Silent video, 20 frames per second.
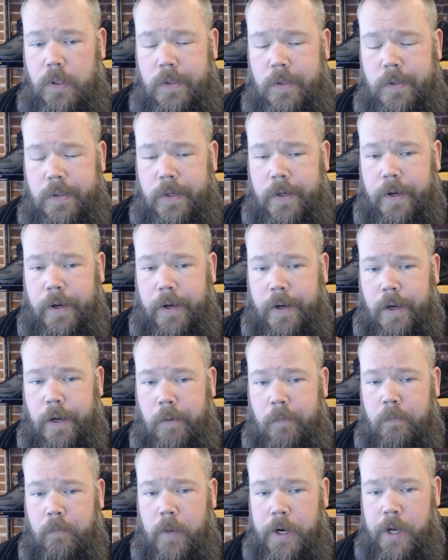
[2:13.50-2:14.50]

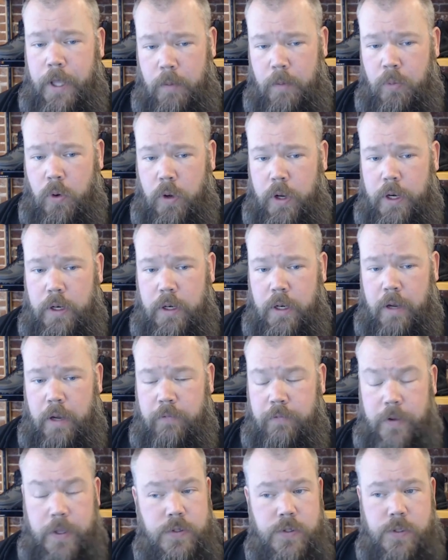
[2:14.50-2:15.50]
Another point,
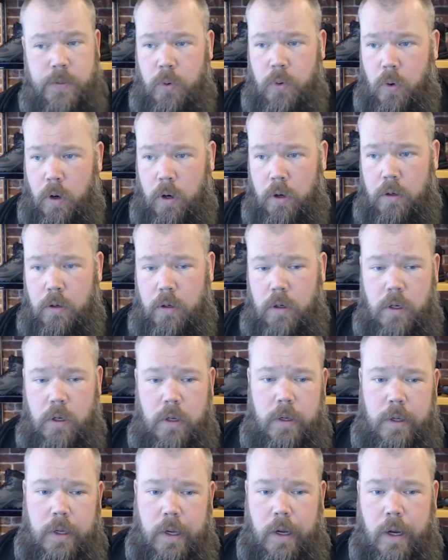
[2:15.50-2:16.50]
fit and support.
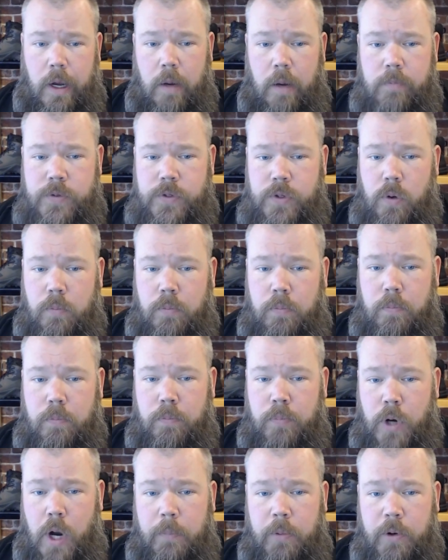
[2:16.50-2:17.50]
So
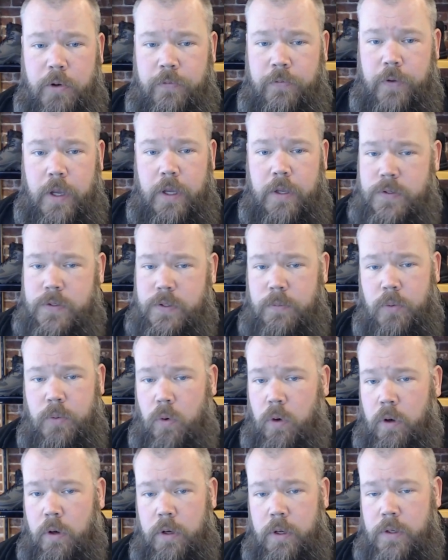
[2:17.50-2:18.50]
proper fit and
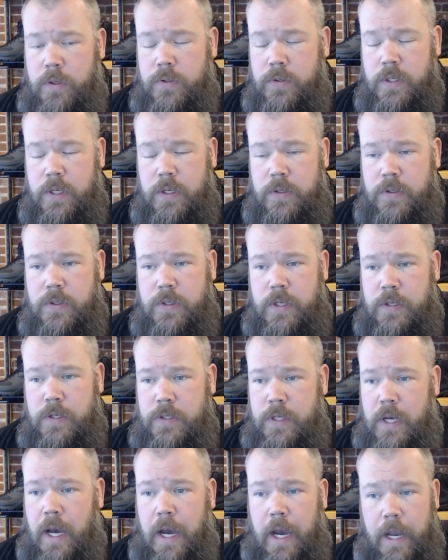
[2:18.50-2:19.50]
support
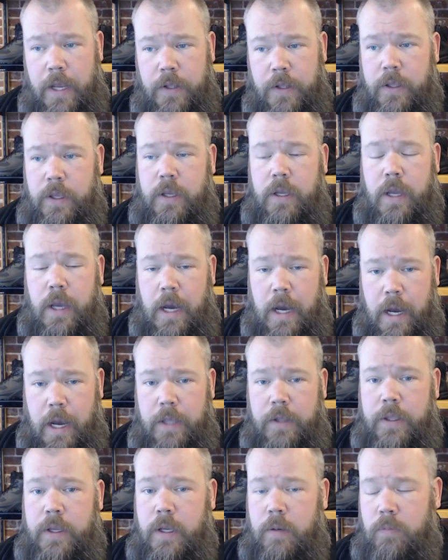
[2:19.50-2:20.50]
is
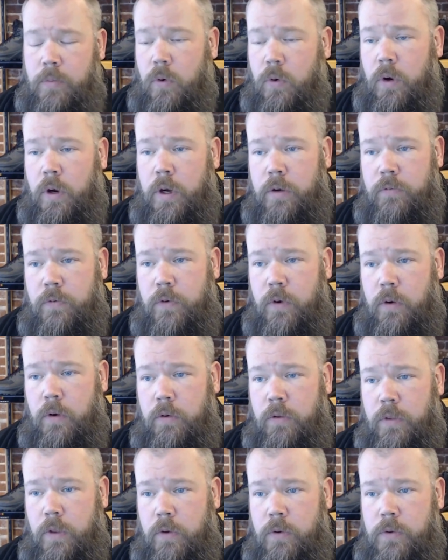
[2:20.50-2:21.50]
highly important
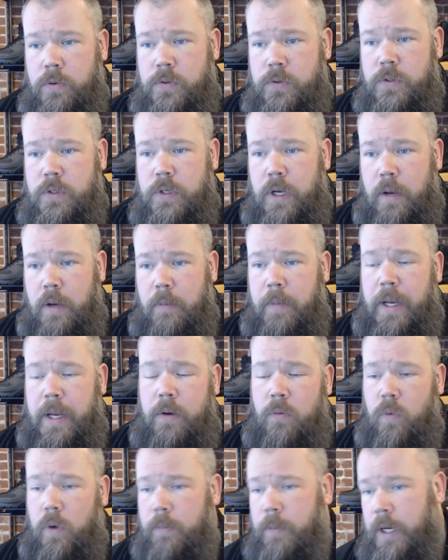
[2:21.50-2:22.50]
for those men
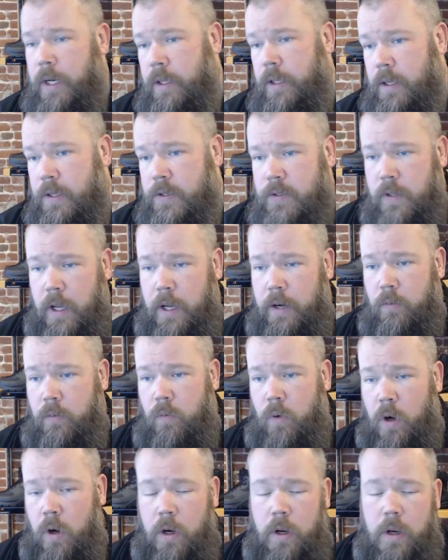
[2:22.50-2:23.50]
and women in this line of
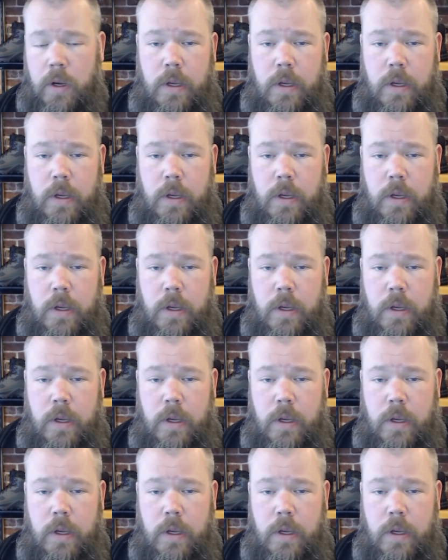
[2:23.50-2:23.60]
work.